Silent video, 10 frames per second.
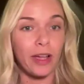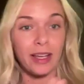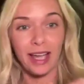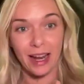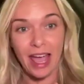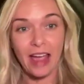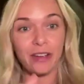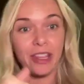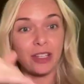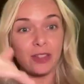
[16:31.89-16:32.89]
again,
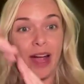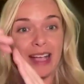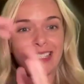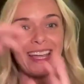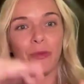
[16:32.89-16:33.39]
everything's rising.